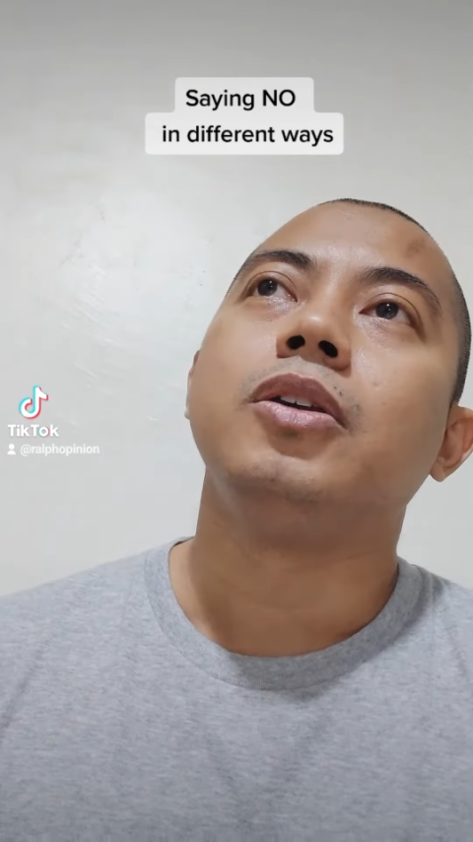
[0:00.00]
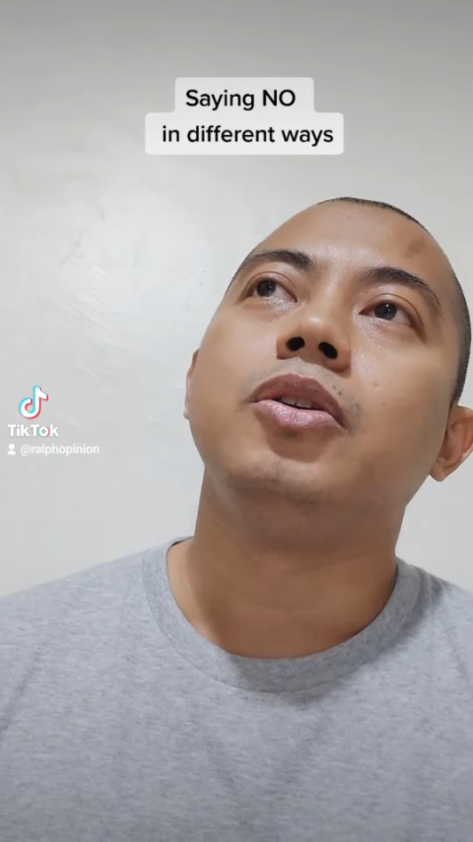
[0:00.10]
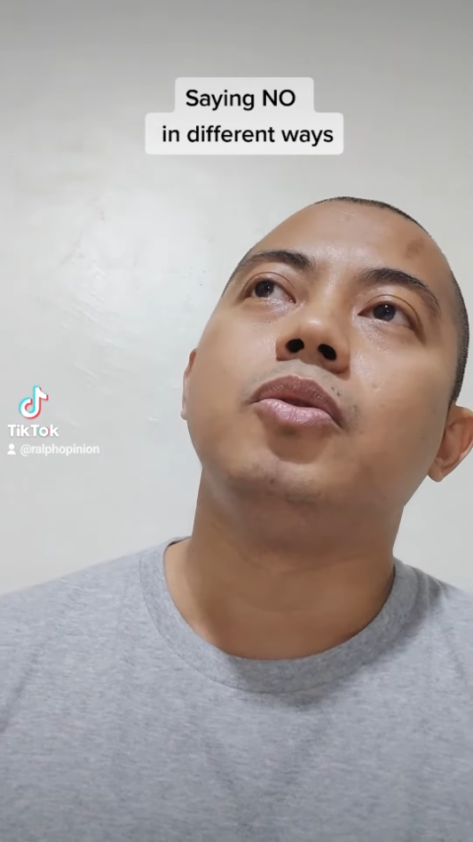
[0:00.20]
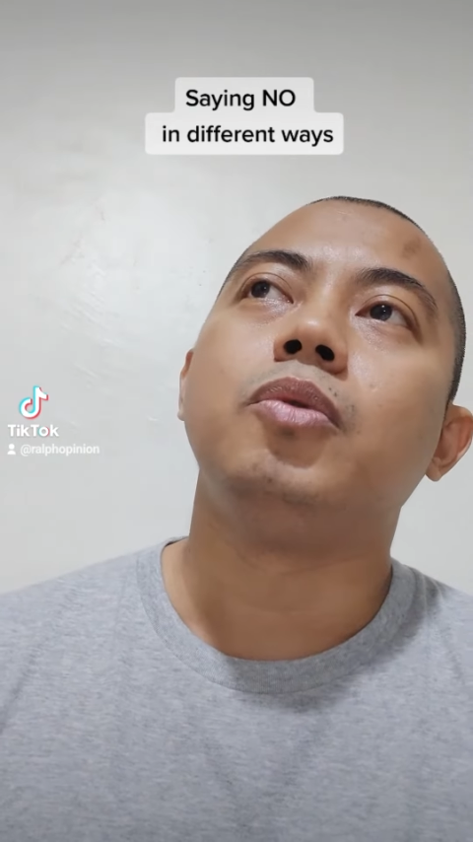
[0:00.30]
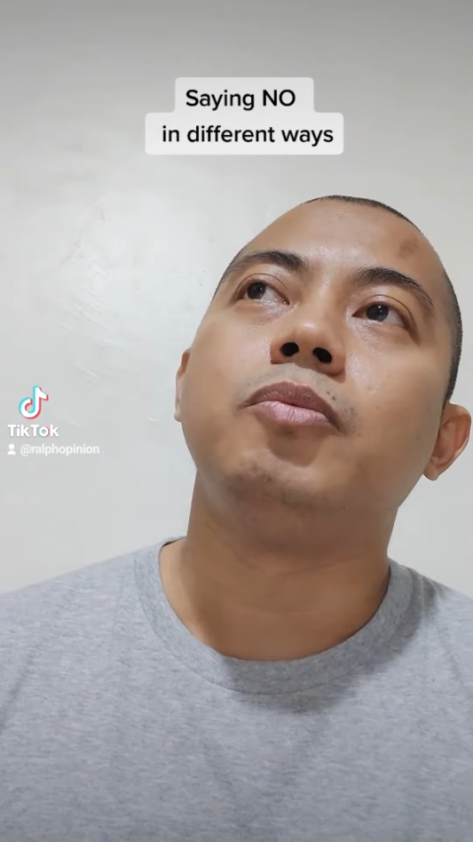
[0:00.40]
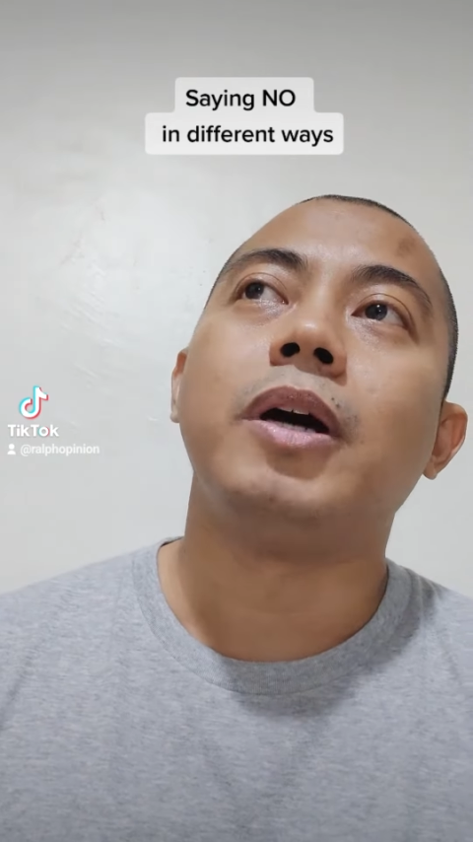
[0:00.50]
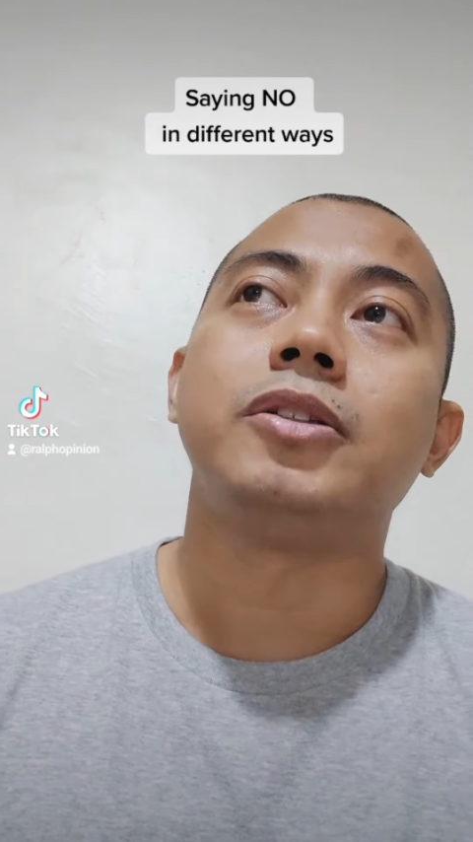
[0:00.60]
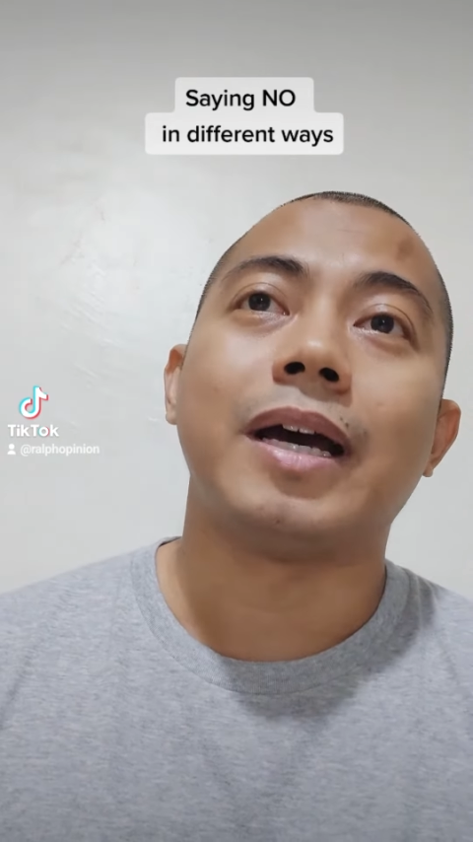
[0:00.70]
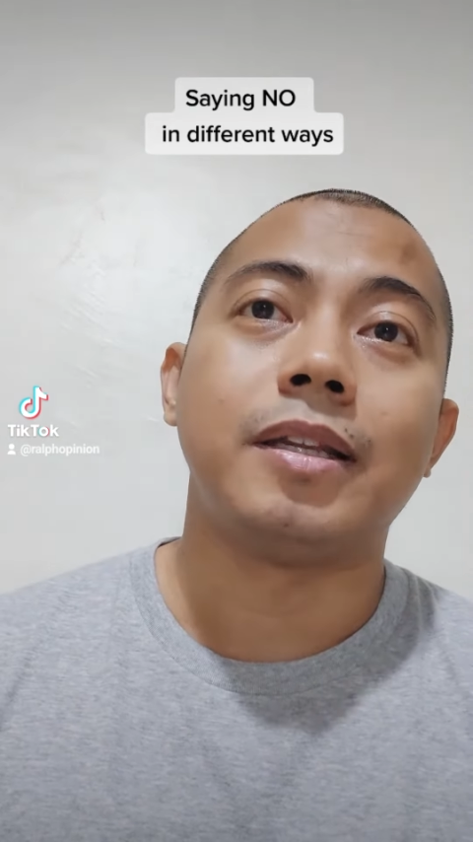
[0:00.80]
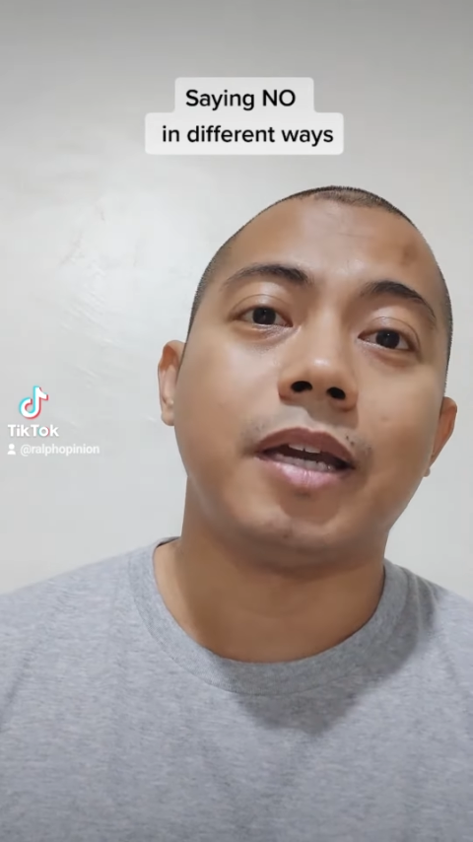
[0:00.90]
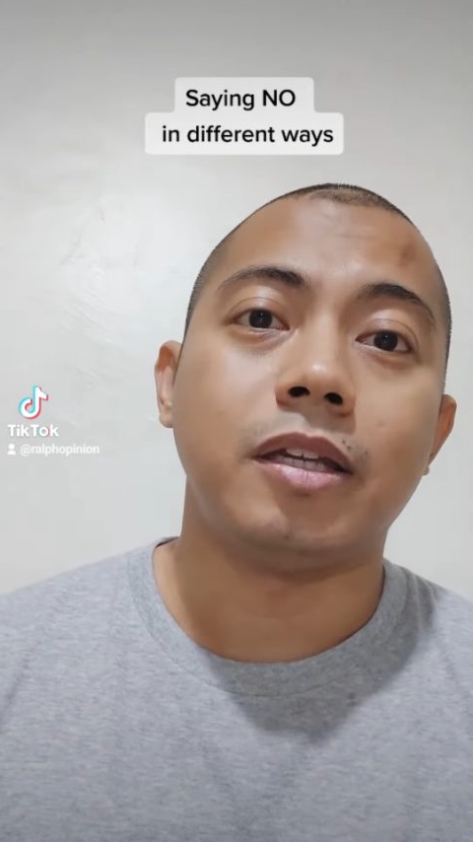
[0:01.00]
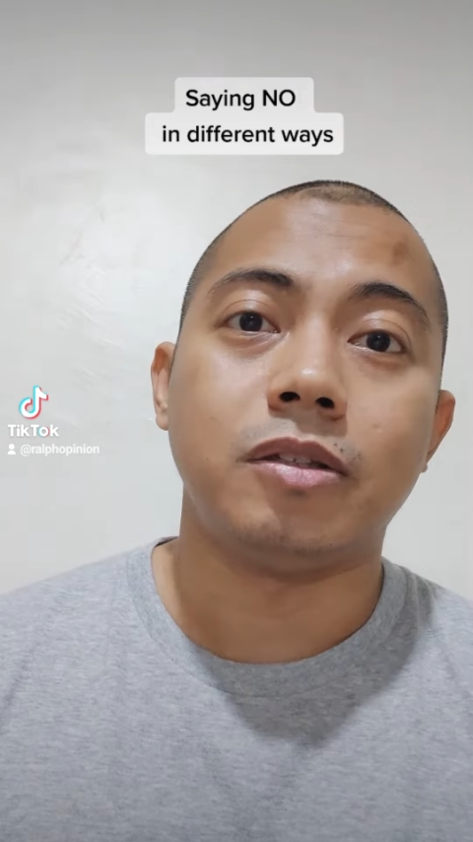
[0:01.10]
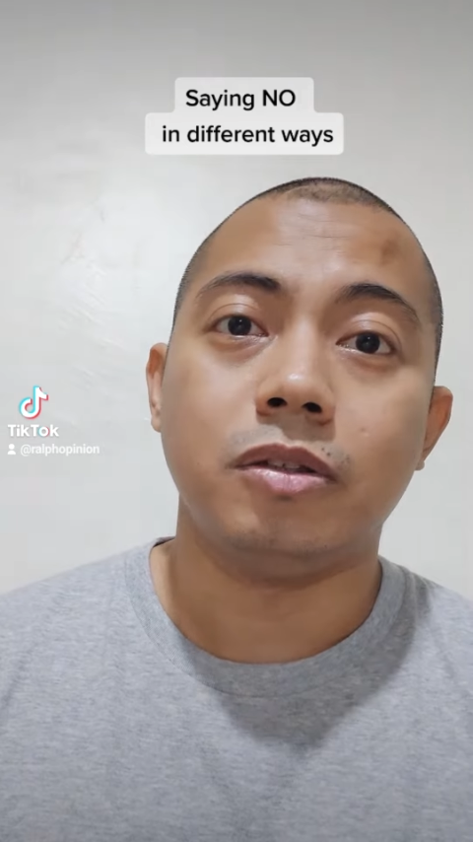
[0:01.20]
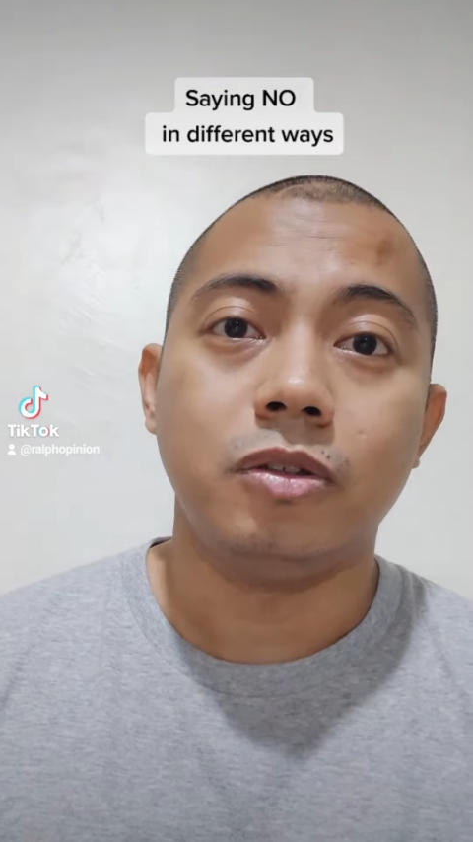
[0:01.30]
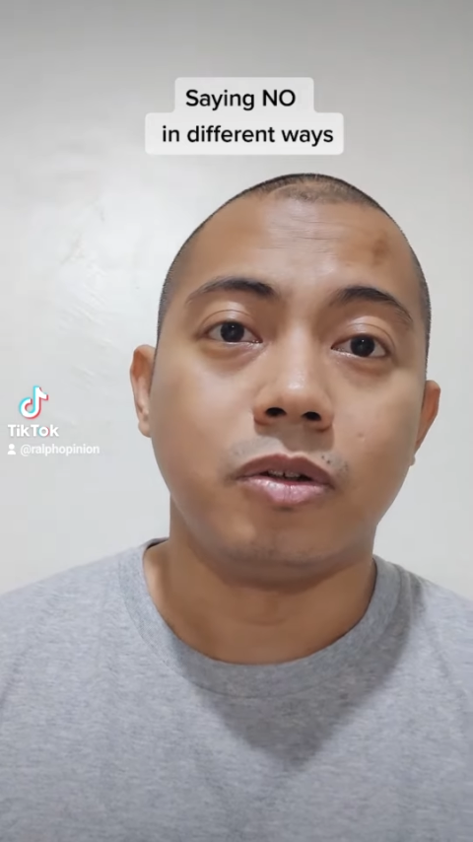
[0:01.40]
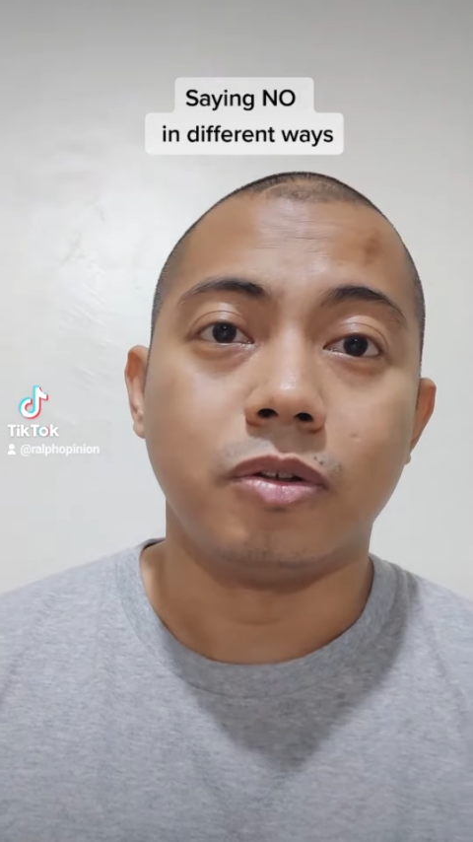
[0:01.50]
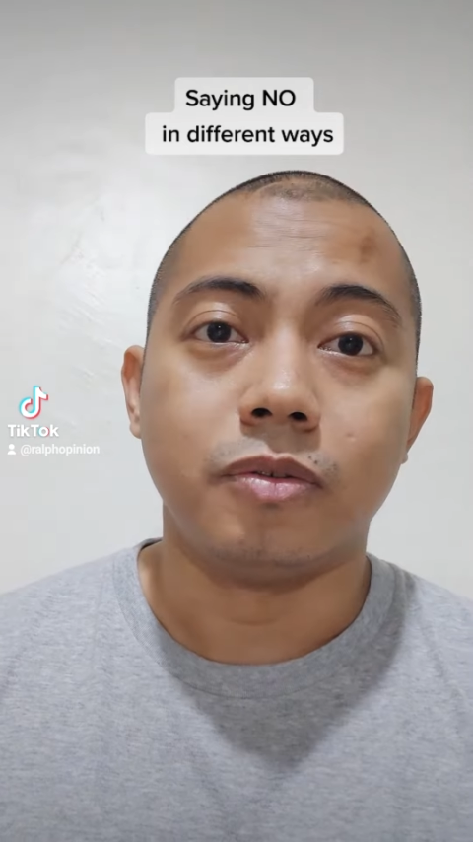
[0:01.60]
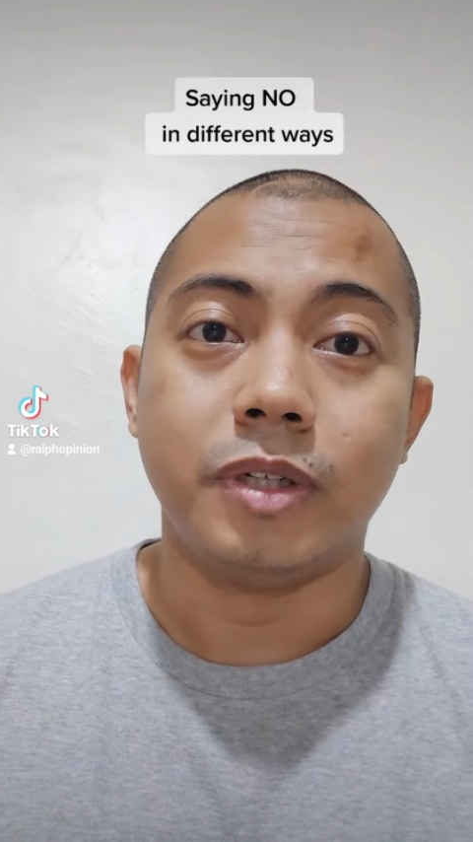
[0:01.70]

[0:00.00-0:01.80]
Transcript: you would want to allocate your